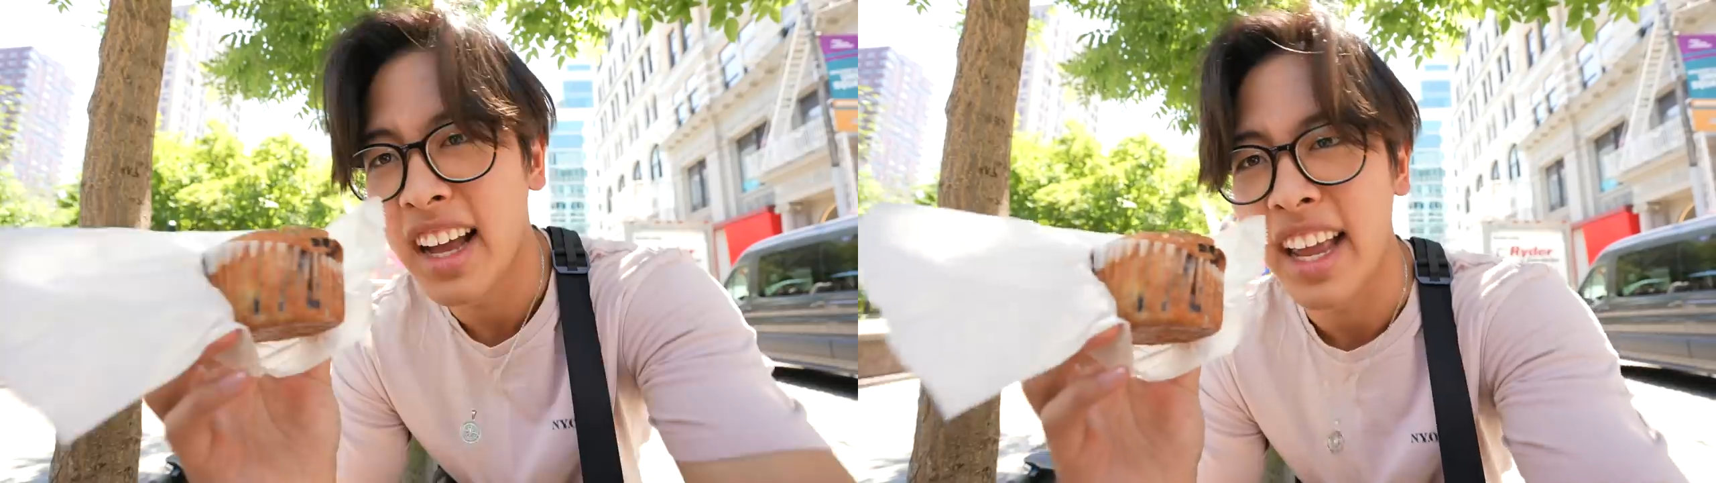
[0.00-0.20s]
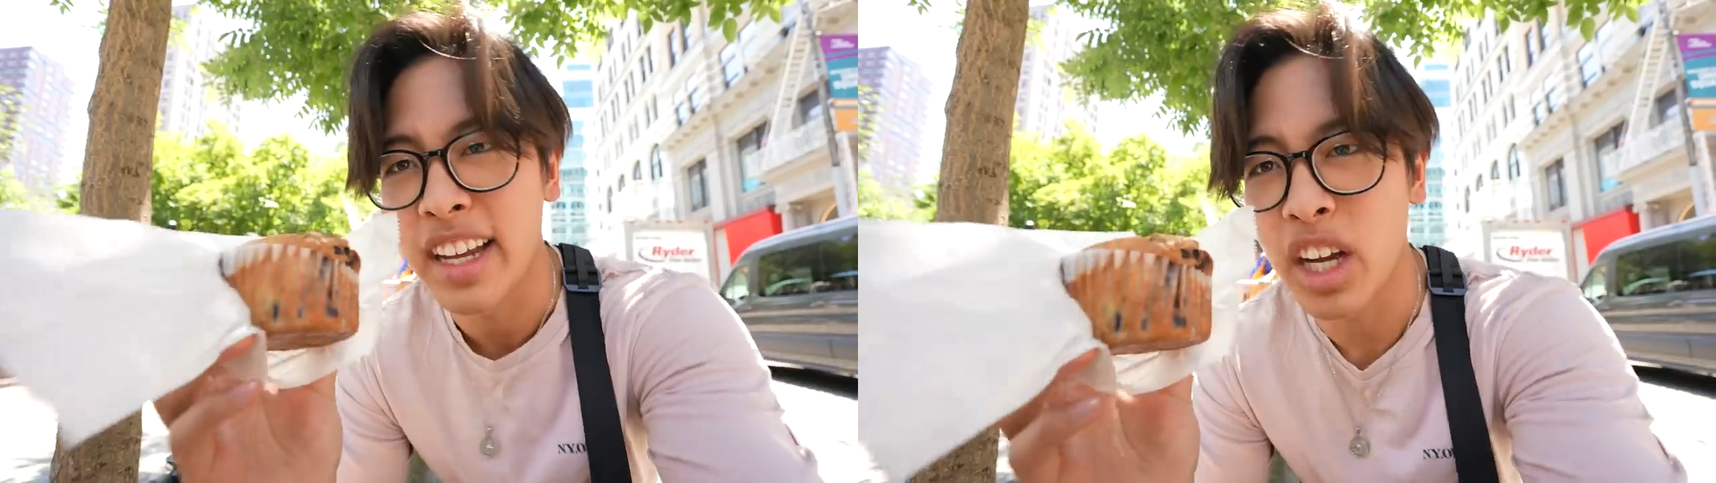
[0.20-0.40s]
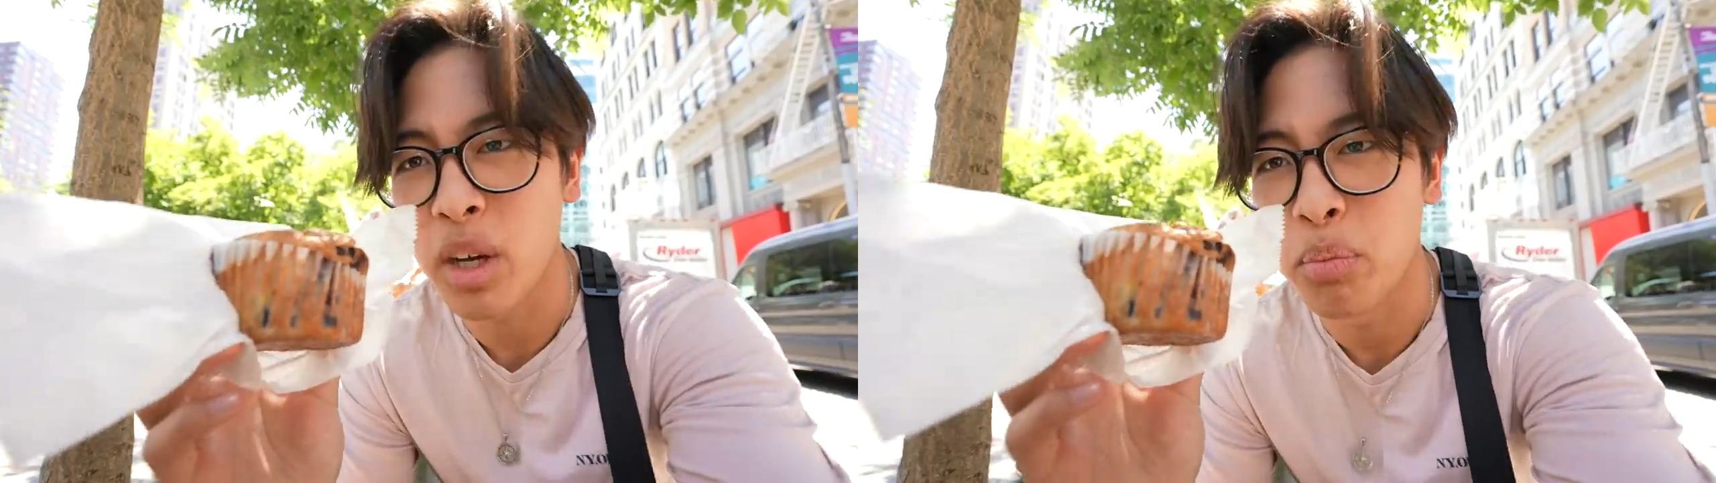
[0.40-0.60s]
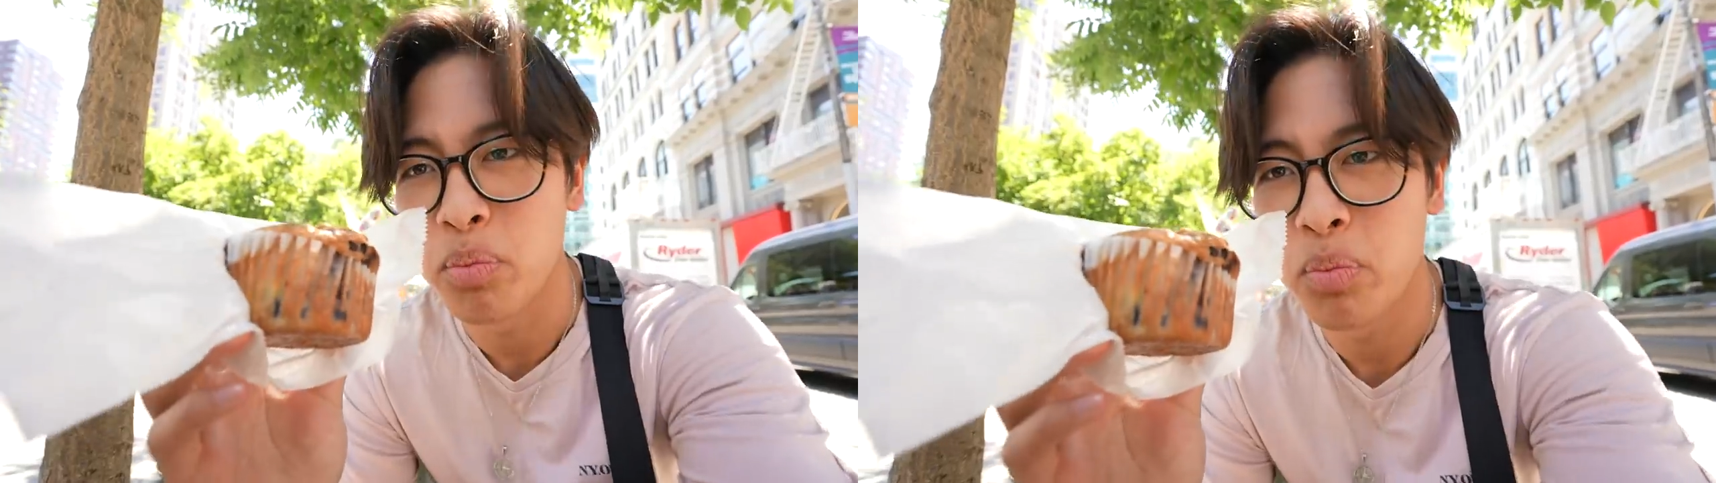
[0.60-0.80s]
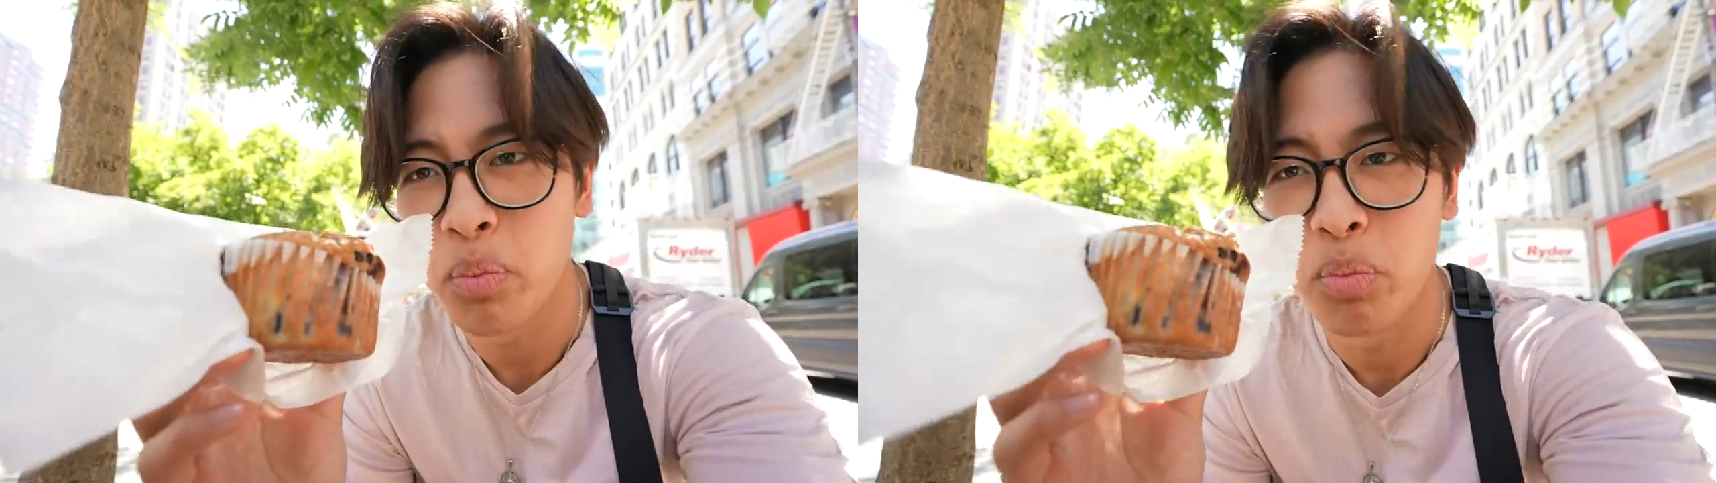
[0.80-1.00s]
I got a
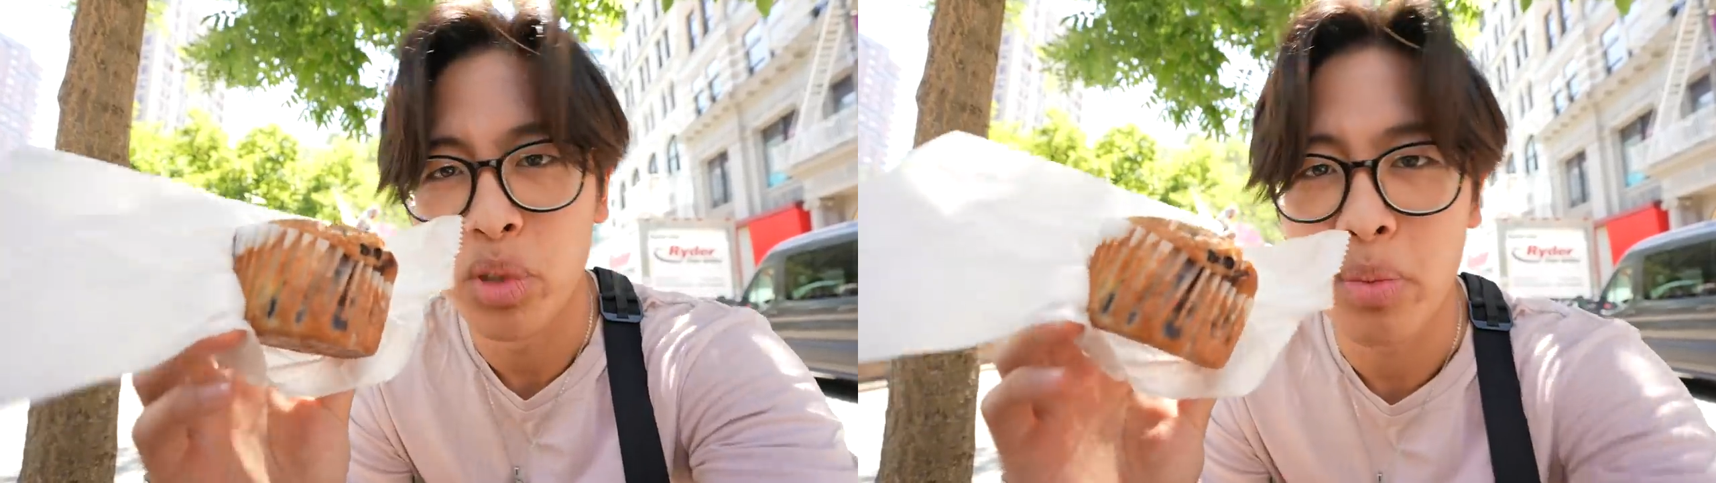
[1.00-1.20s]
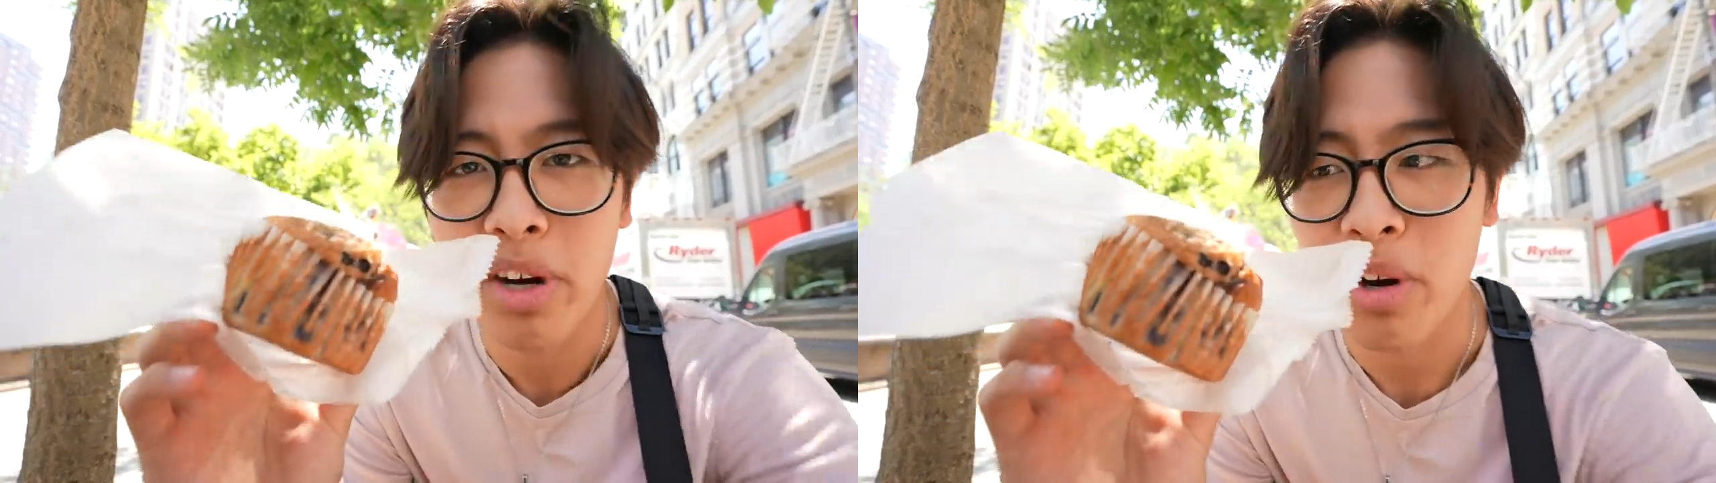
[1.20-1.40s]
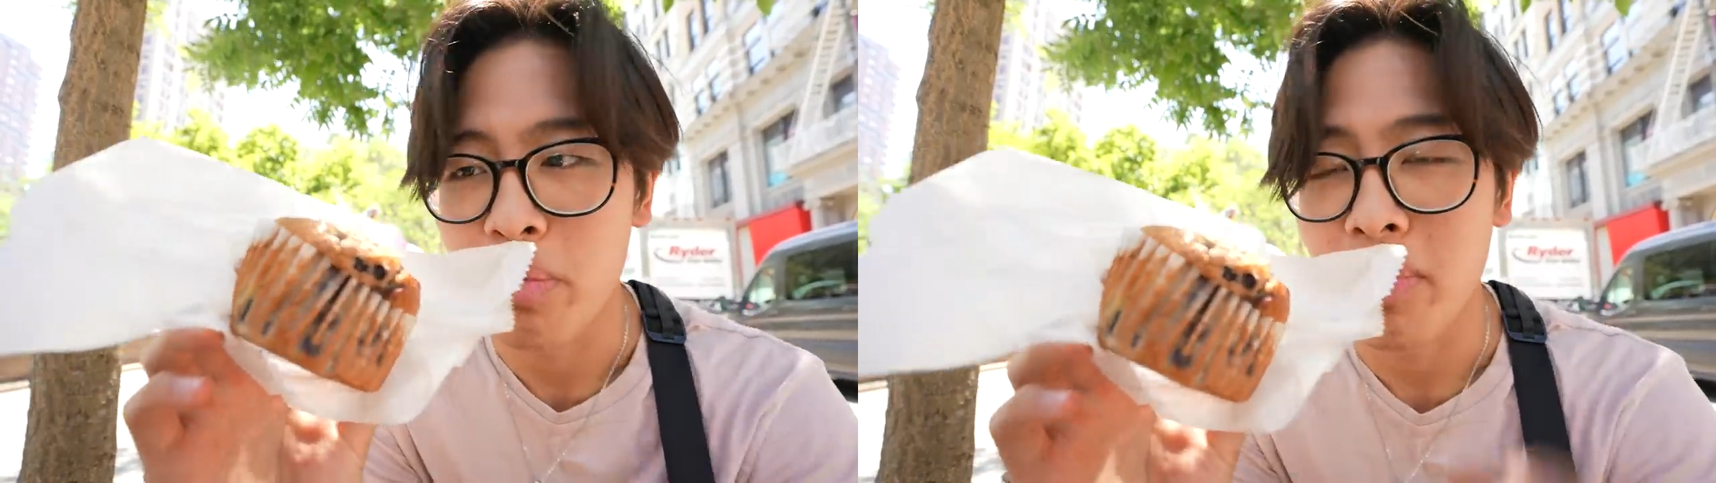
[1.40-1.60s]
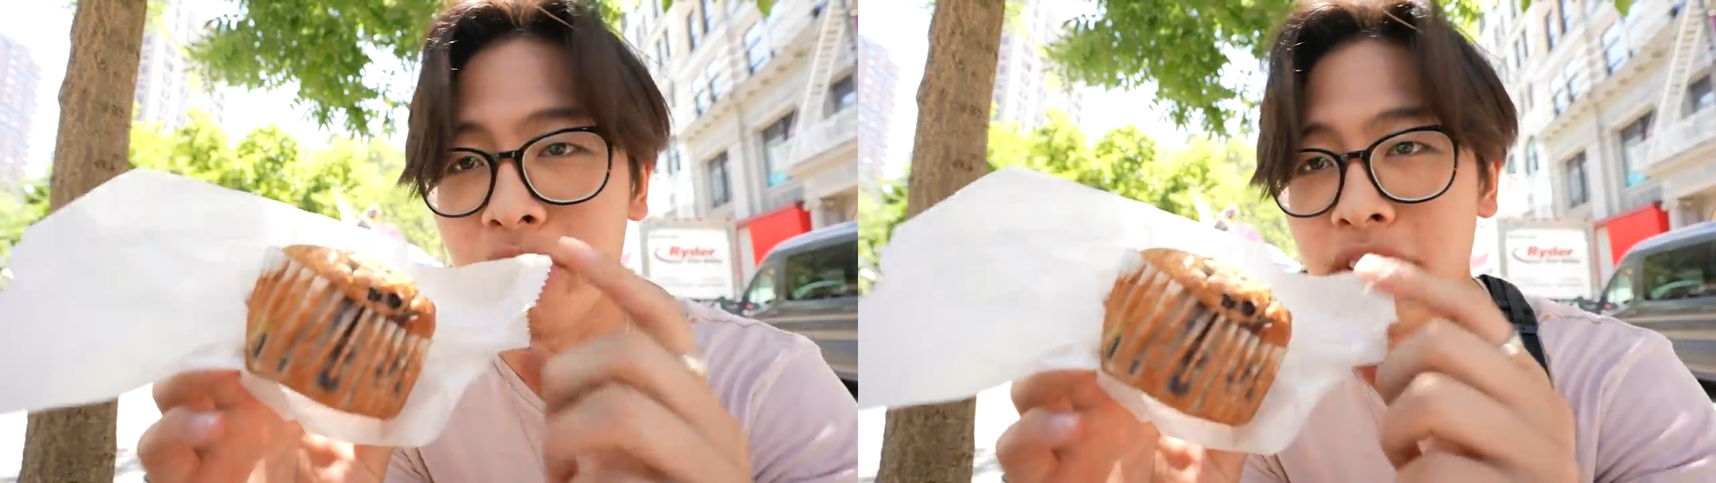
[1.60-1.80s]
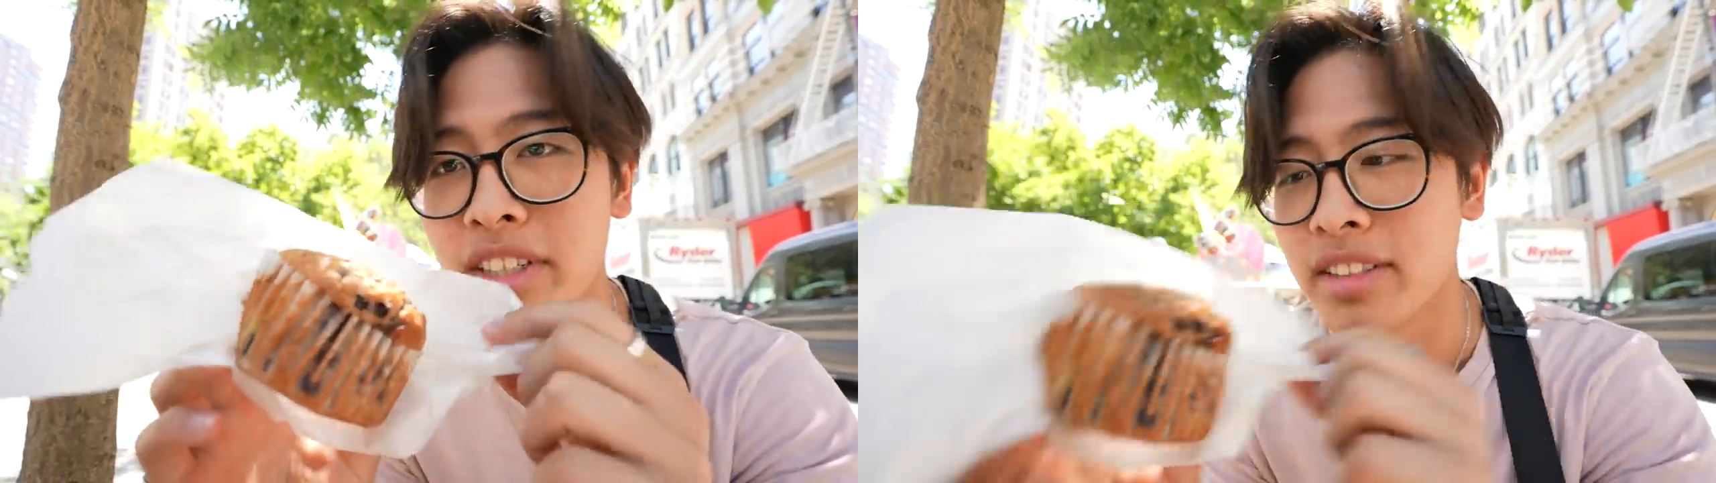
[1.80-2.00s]
blueberry
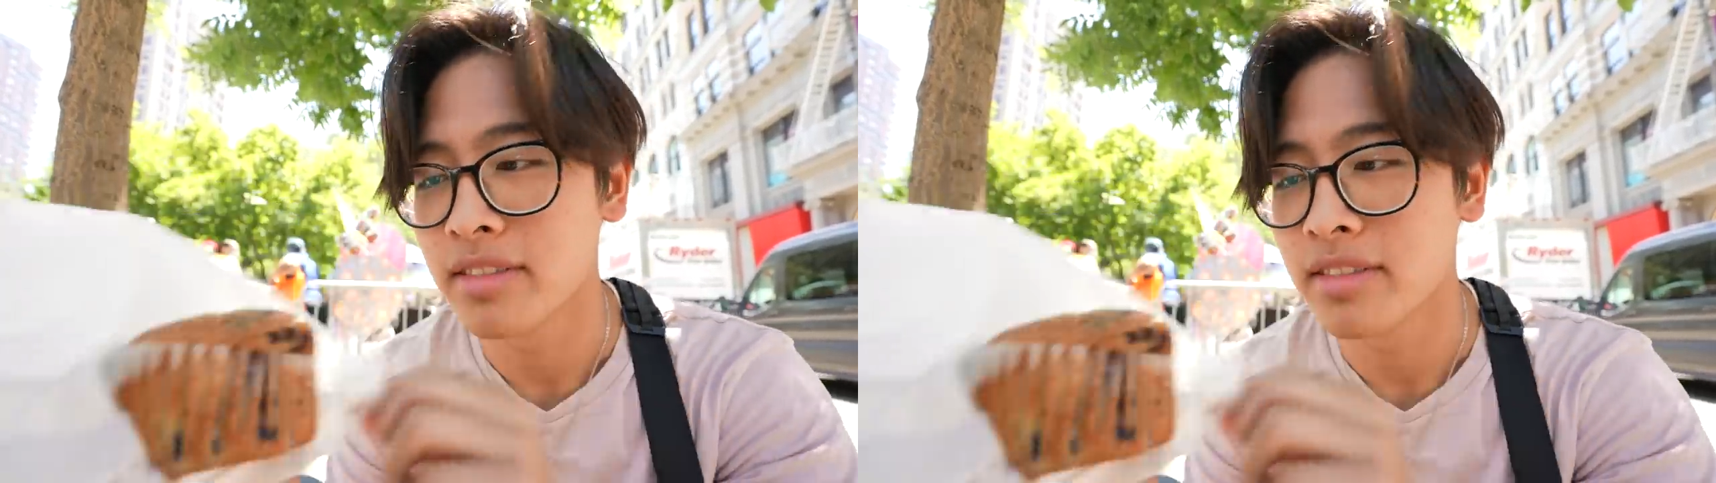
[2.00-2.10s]
muffin.